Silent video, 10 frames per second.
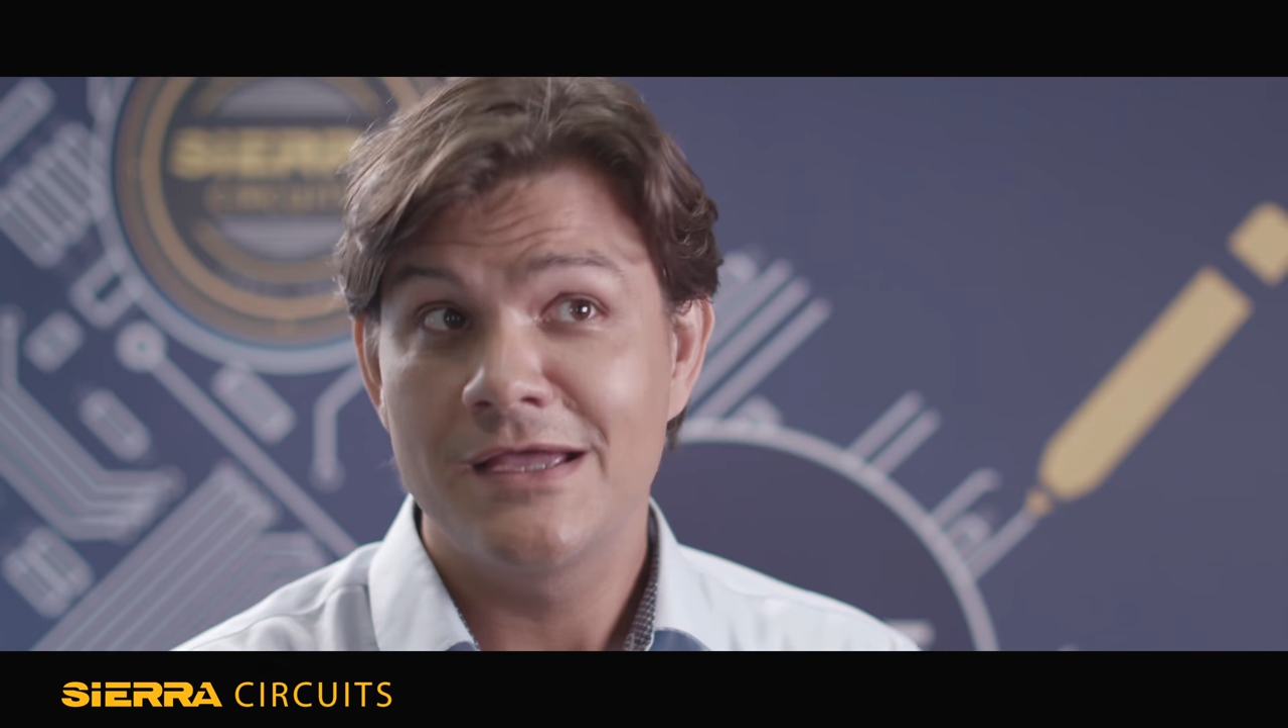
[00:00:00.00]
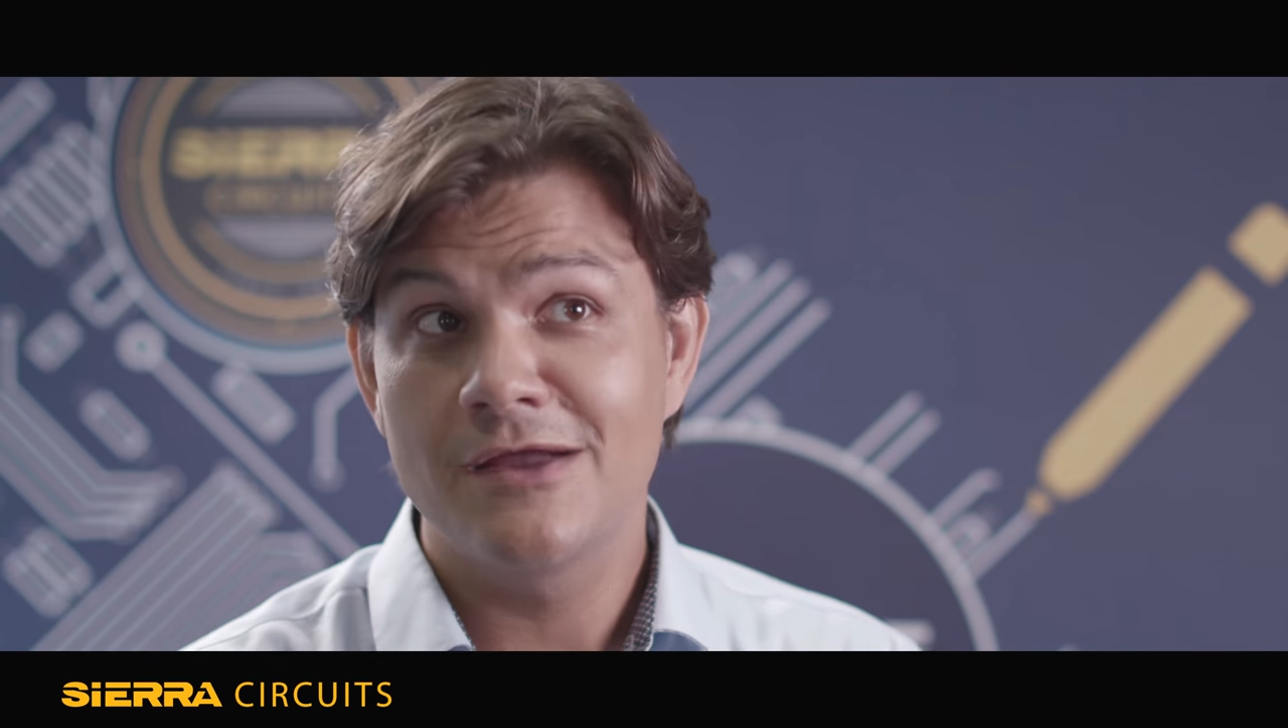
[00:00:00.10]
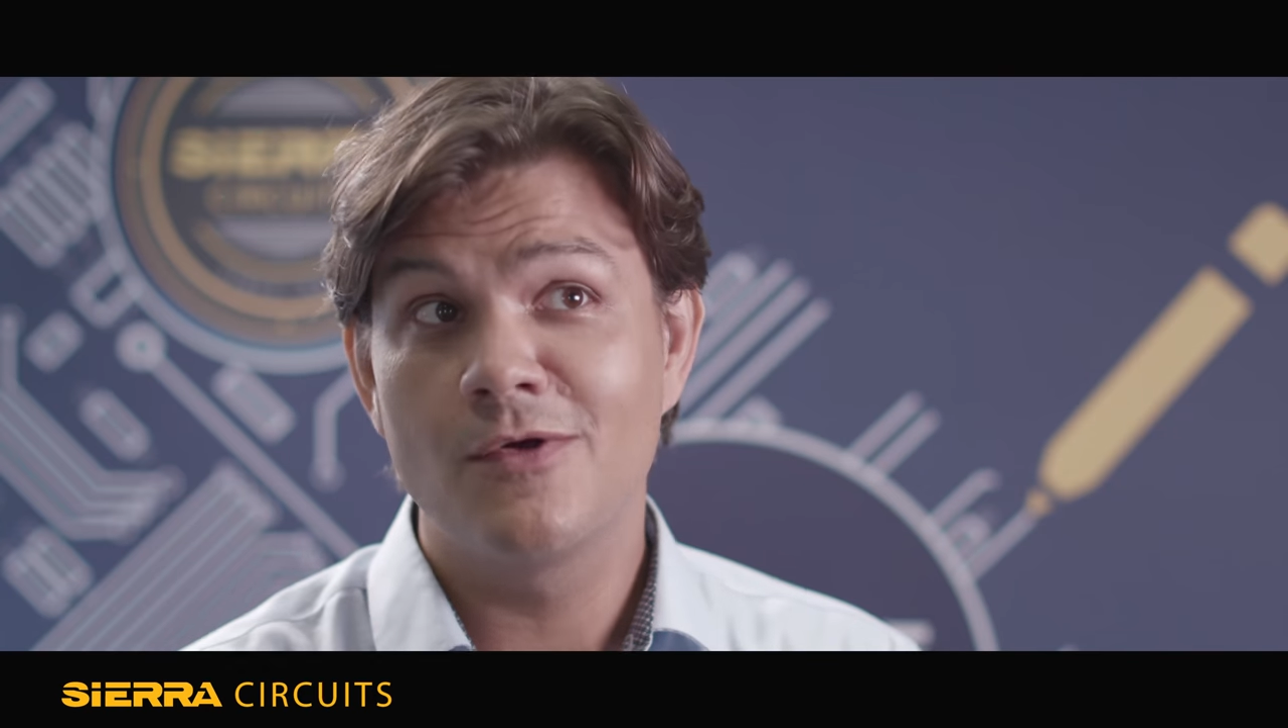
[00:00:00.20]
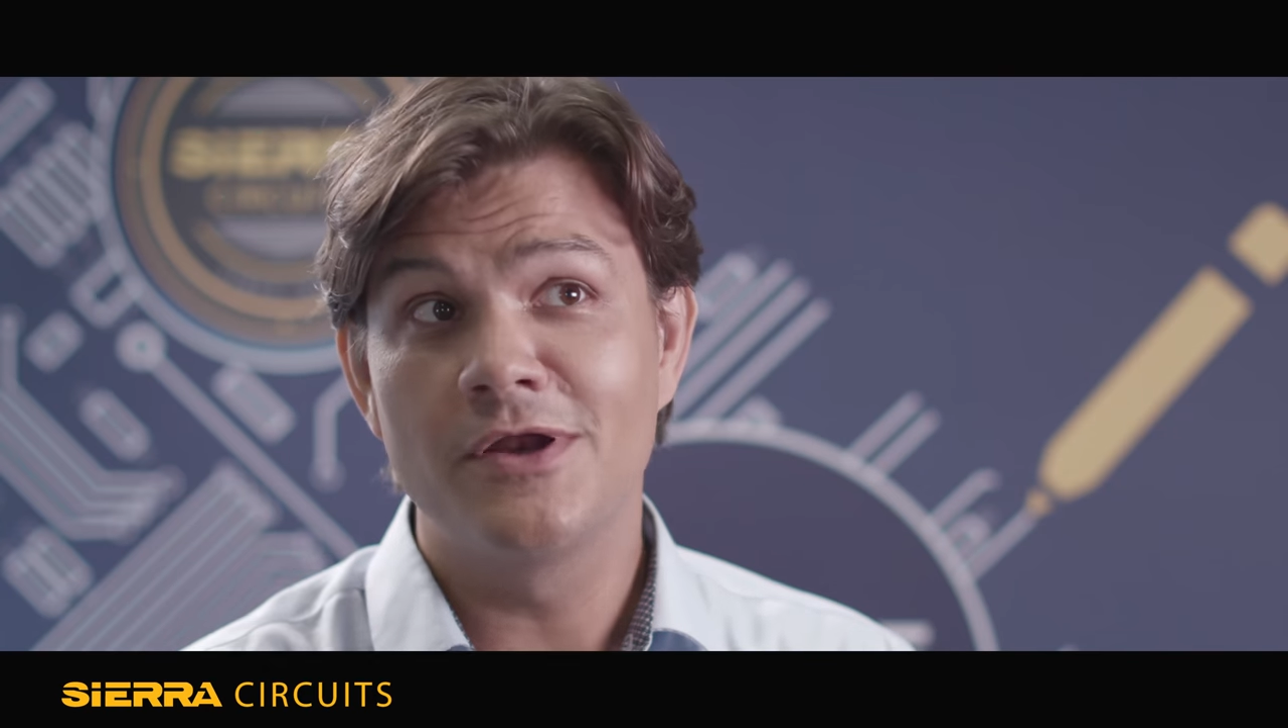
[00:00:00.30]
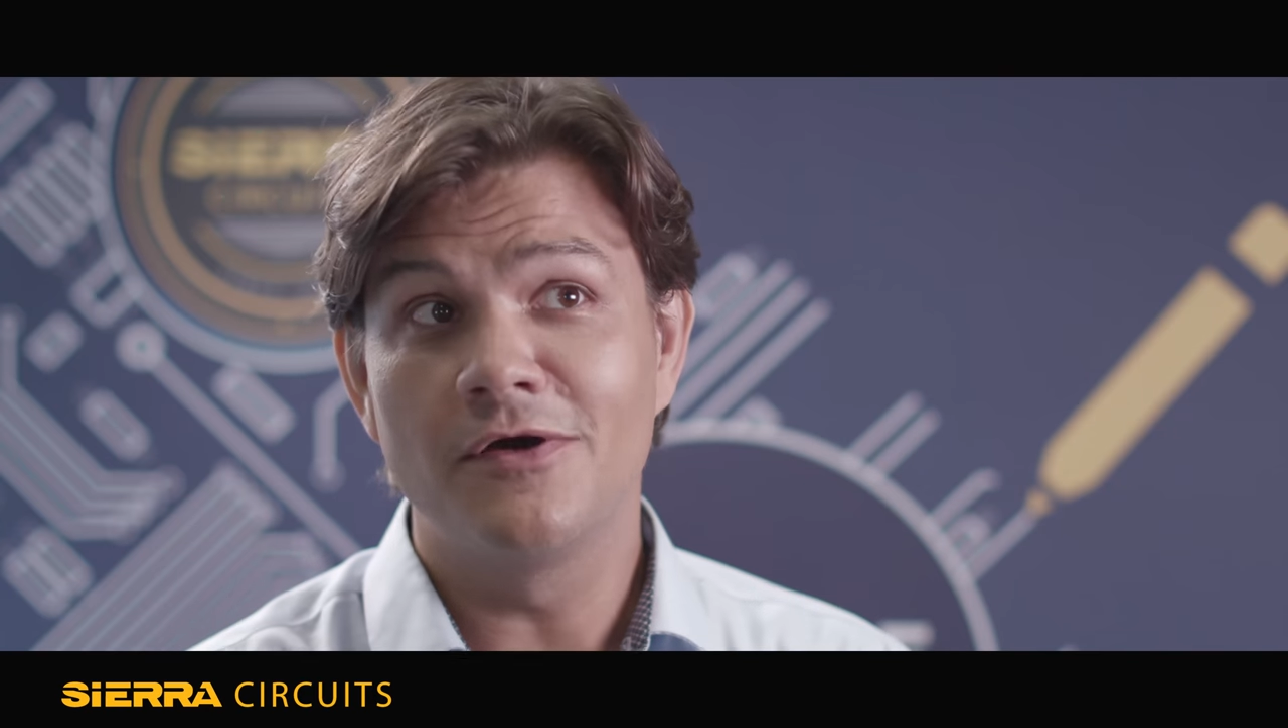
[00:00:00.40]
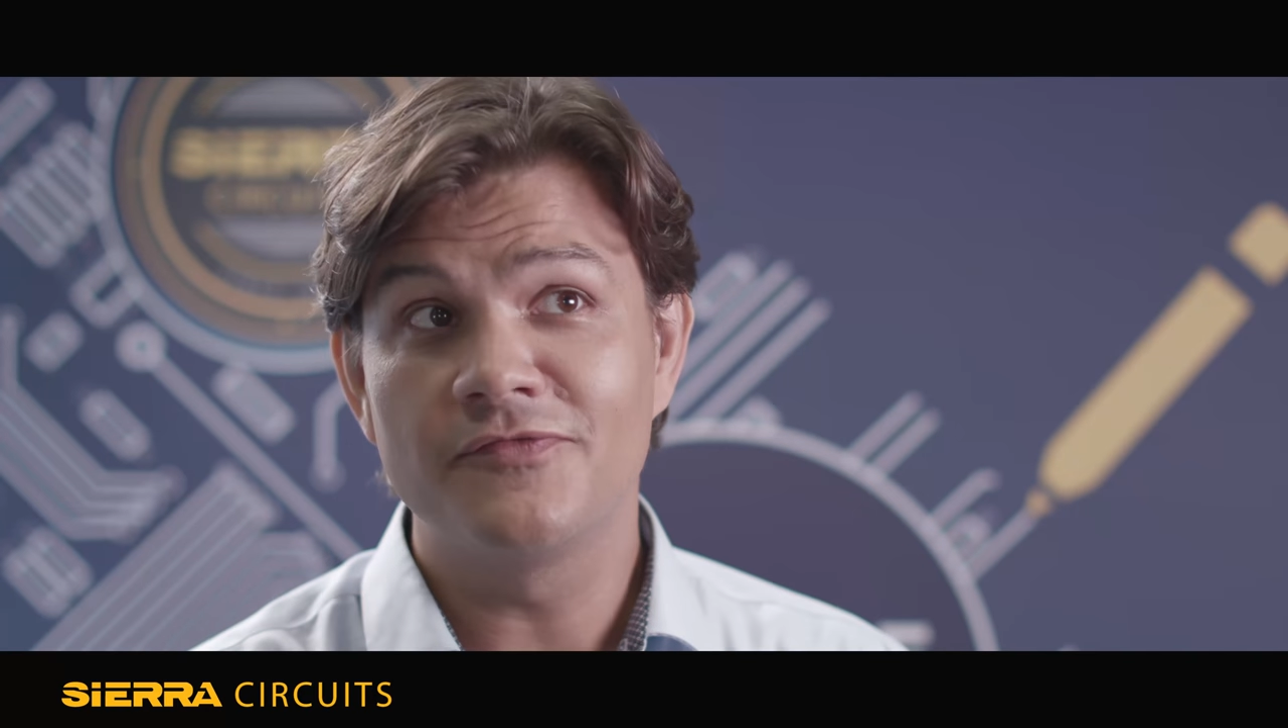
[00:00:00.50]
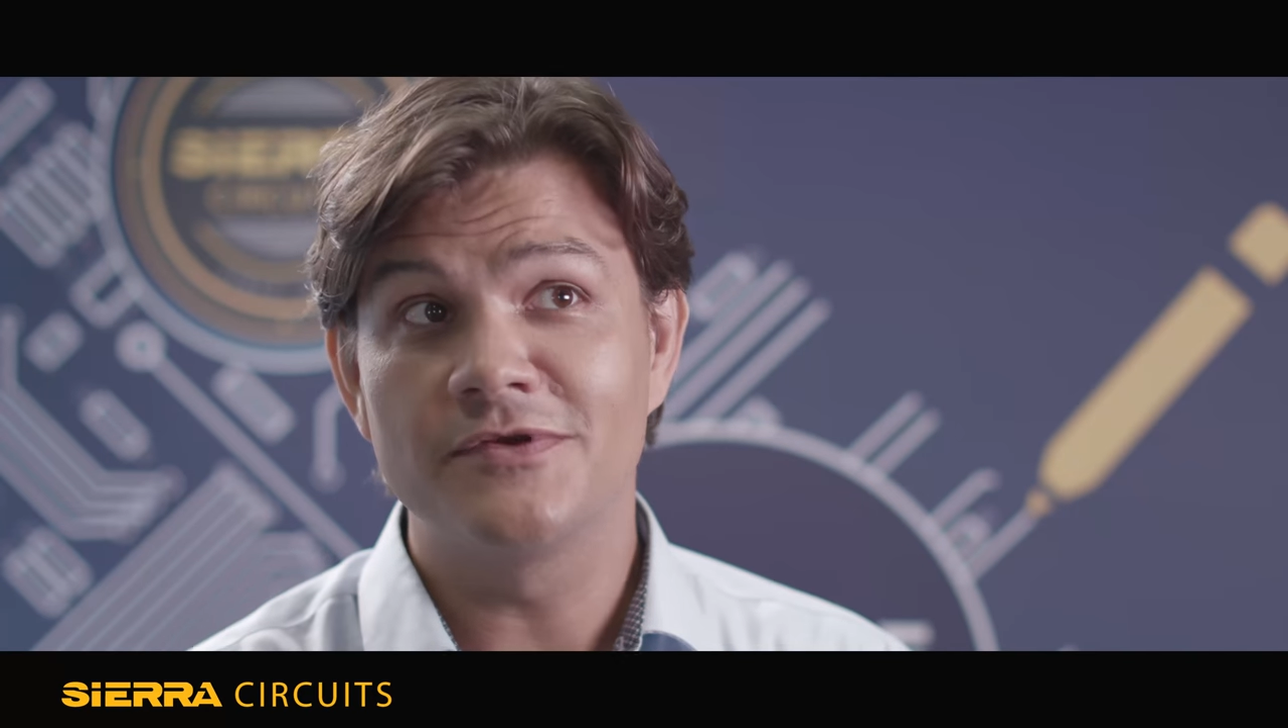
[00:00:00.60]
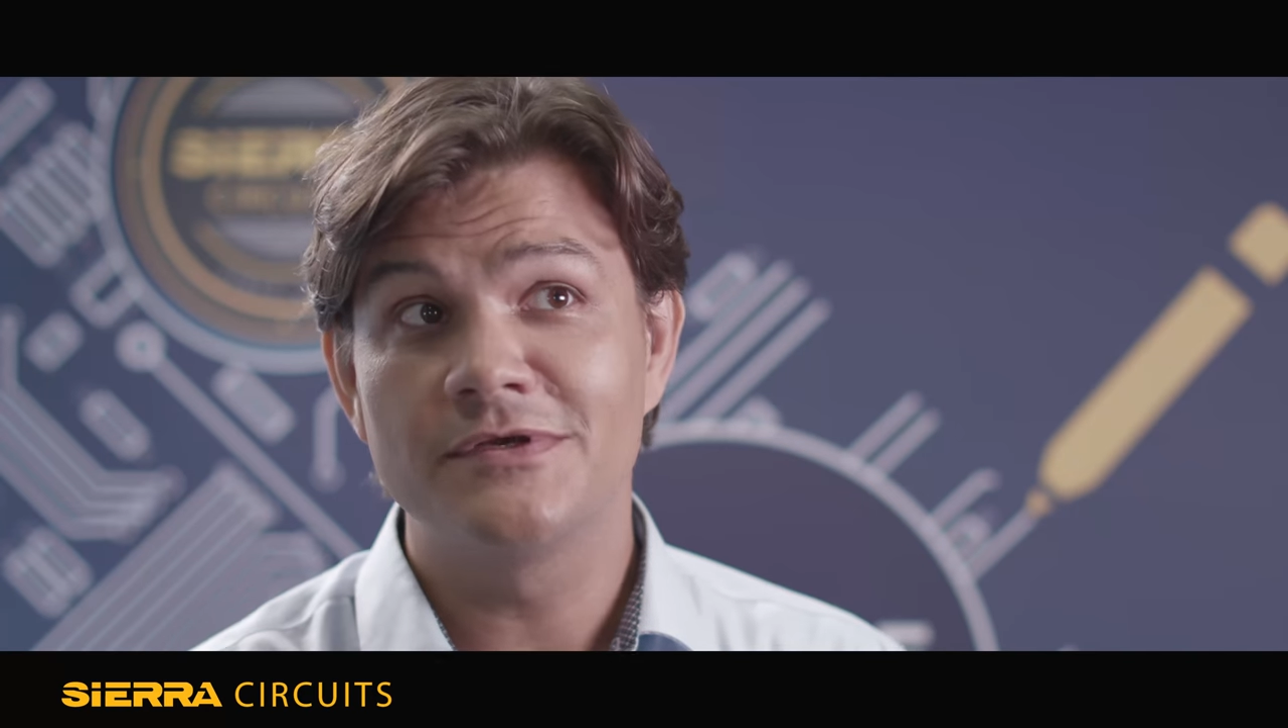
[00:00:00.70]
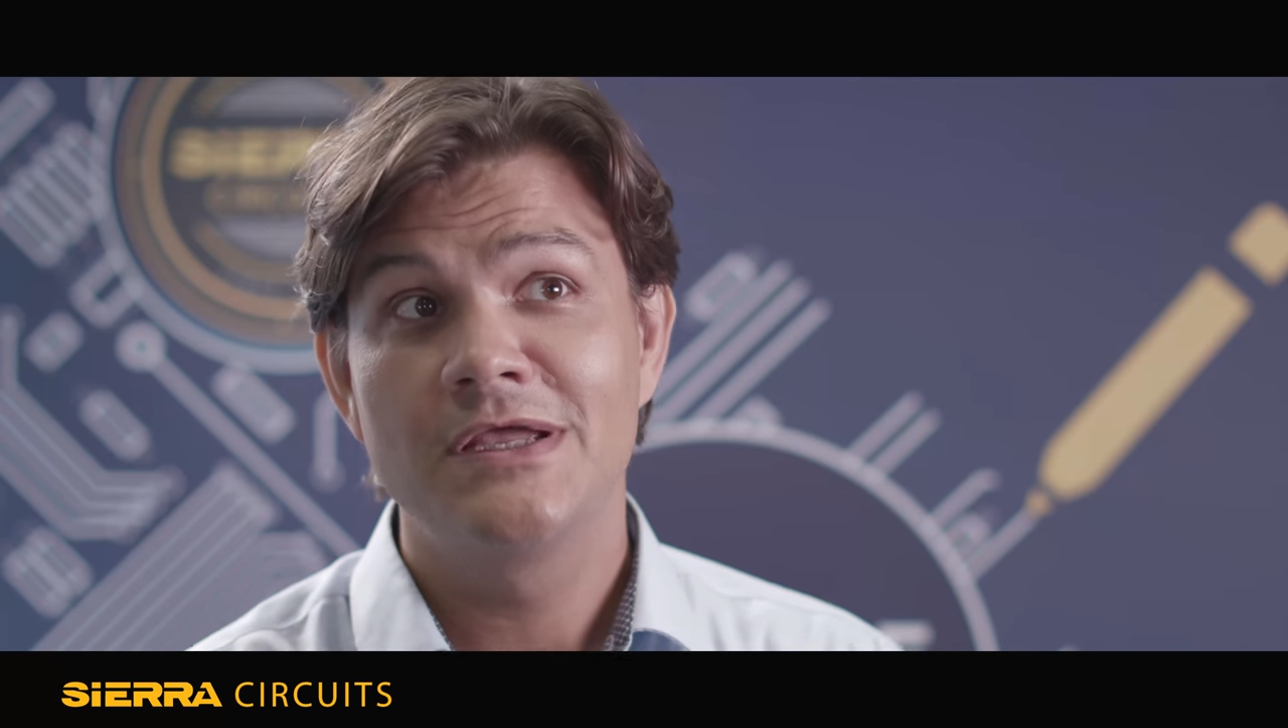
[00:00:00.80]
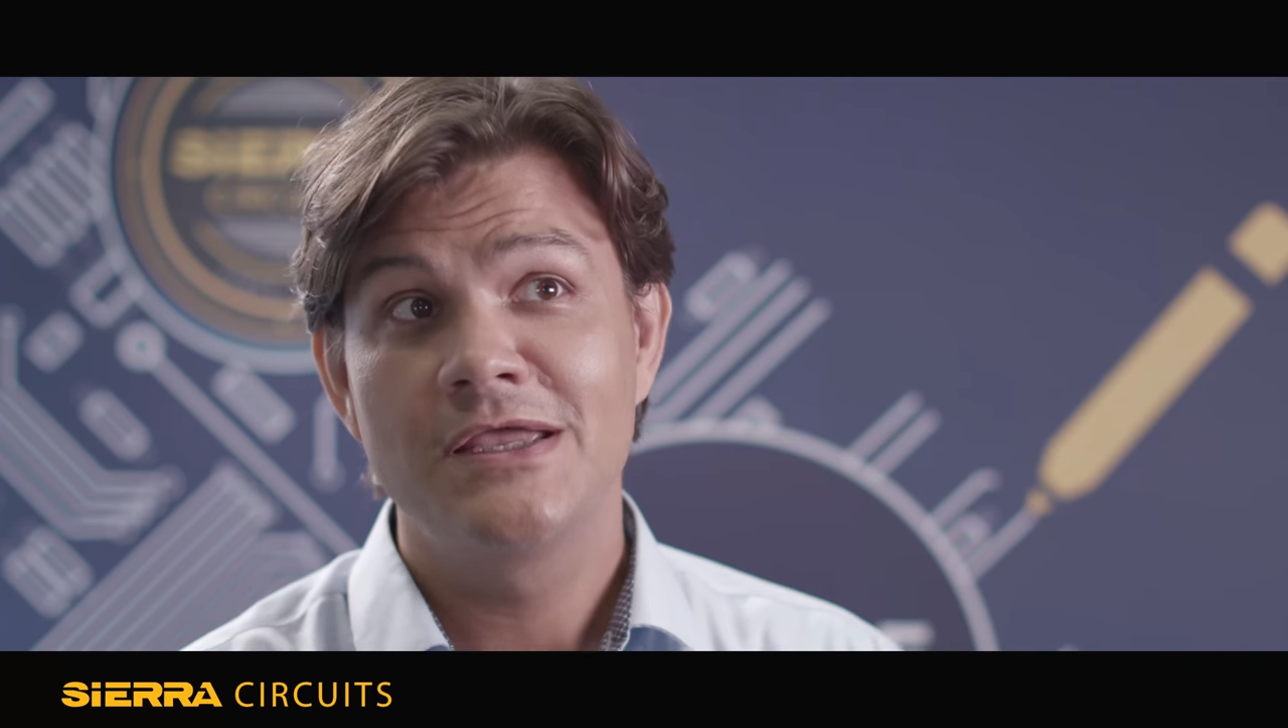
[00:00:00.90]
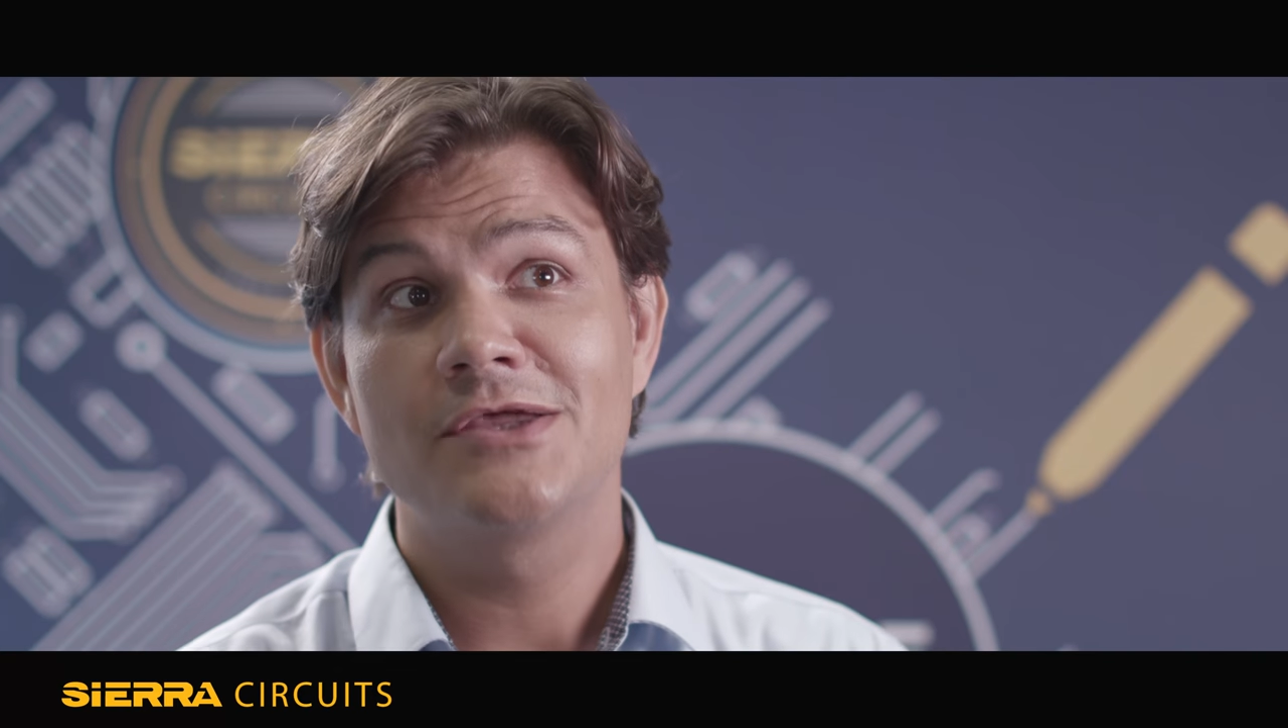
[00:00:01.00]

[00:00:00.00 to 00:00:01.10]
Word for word: And quite often,